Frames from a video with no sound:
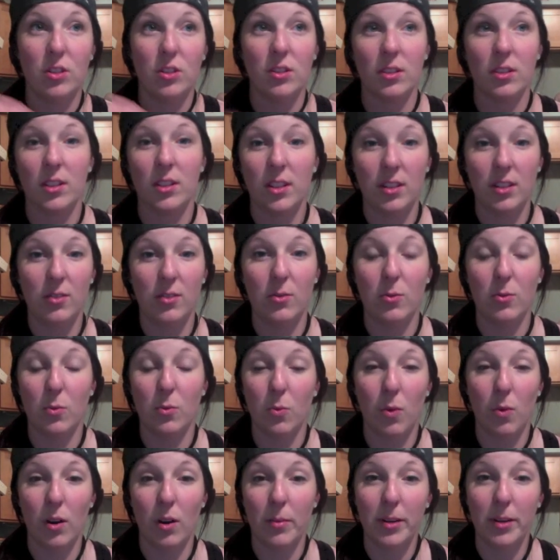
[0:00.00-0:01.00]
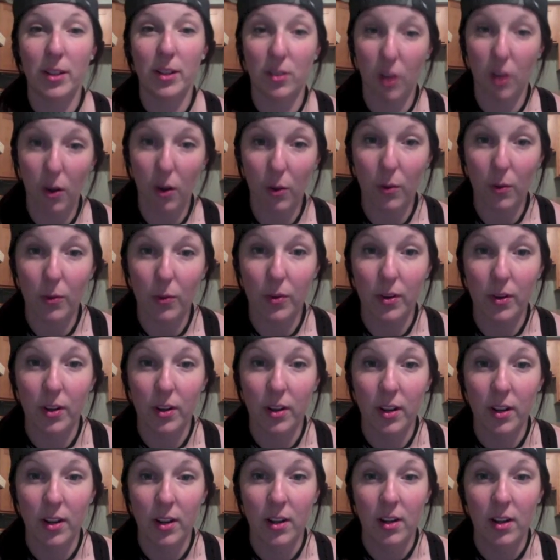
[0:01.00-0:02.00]
you want to be alone.
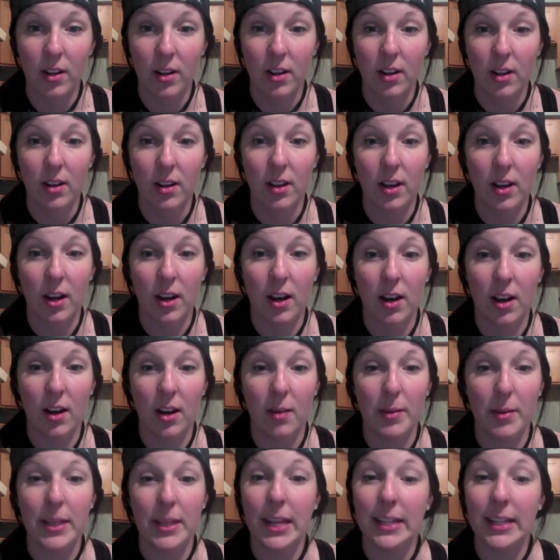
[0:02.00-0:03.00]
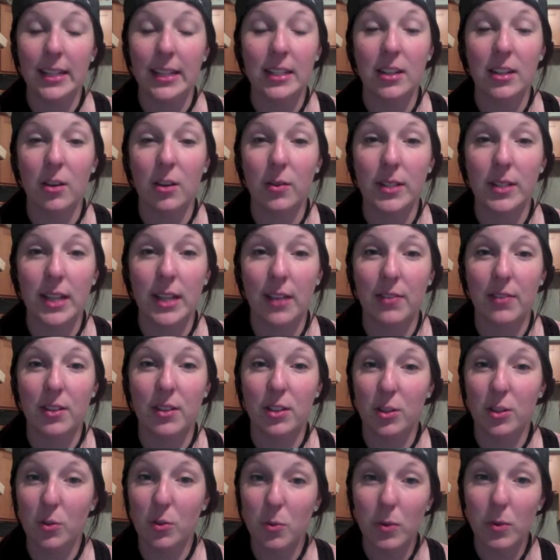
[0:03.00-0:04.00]
And that doesn't always have to
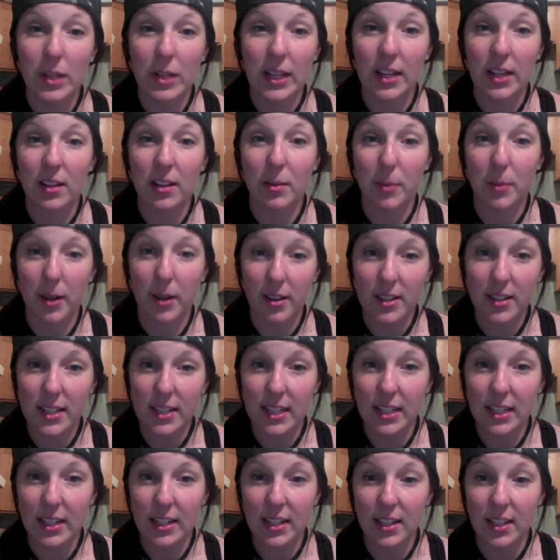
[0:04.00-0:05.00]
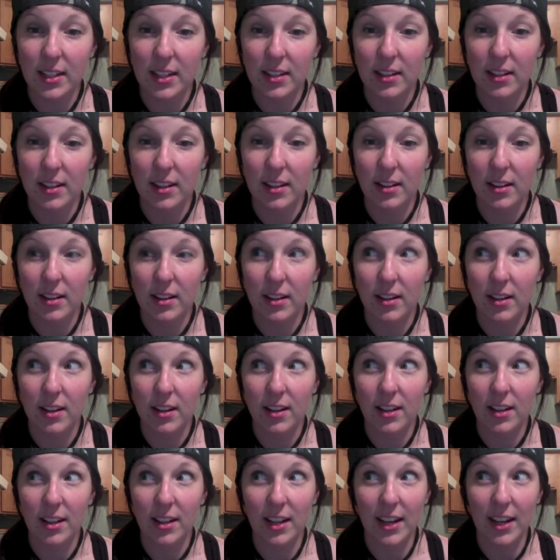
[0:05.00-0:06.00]
do with the other person.
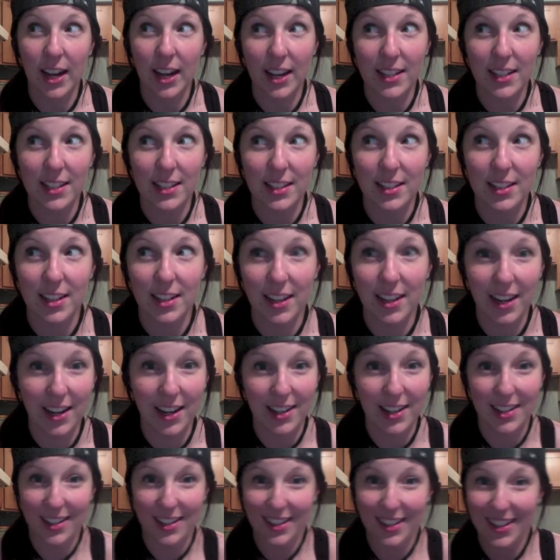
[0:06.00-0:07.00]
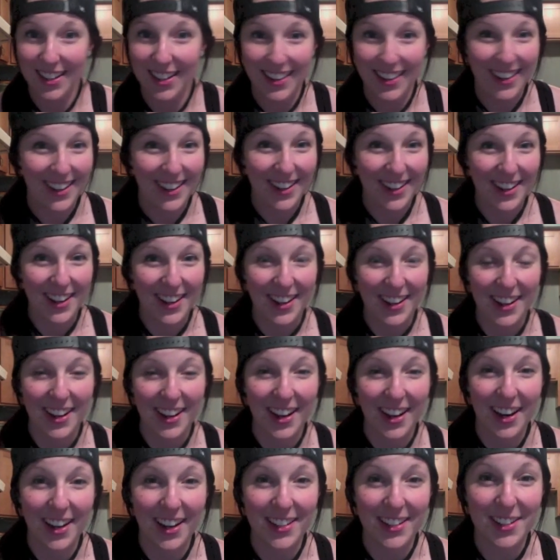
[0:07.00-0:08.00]
It has
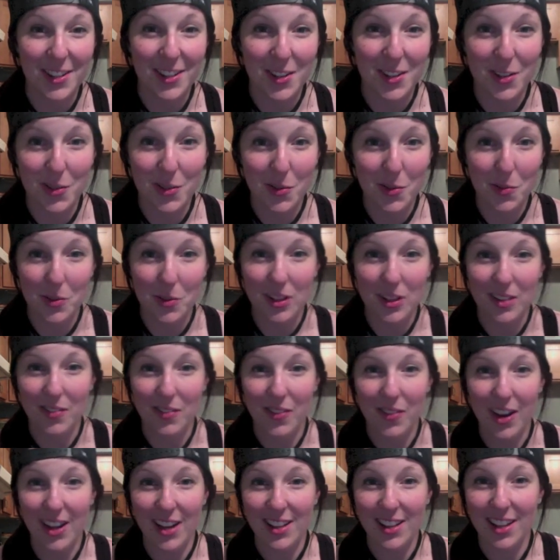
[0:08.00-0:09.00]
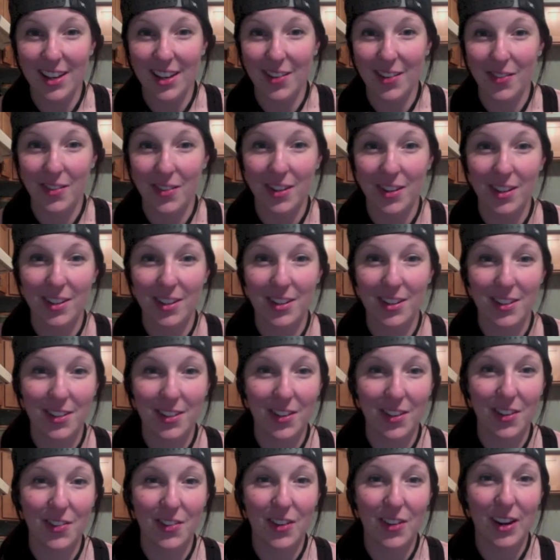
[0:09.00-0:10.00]
to do with the fact that if you
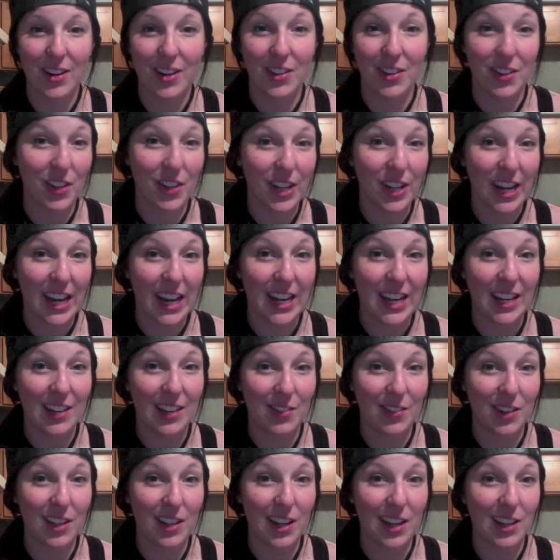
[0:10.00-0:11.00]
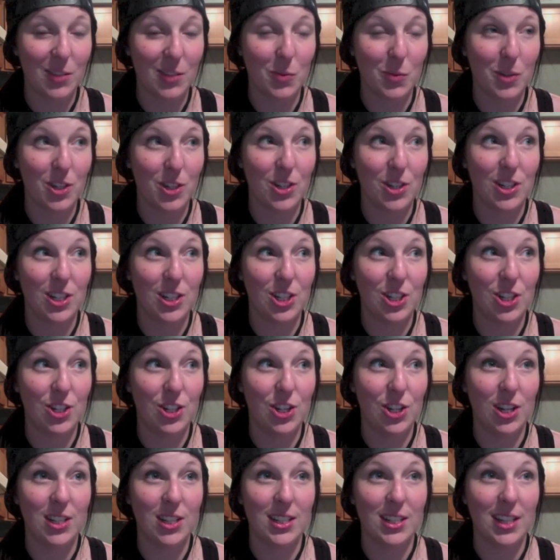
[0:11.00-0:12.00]
turn around and look at it and realize we
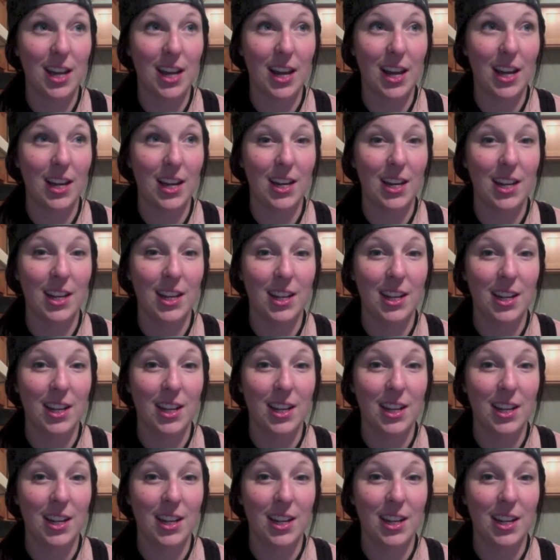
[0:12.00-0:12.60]
just said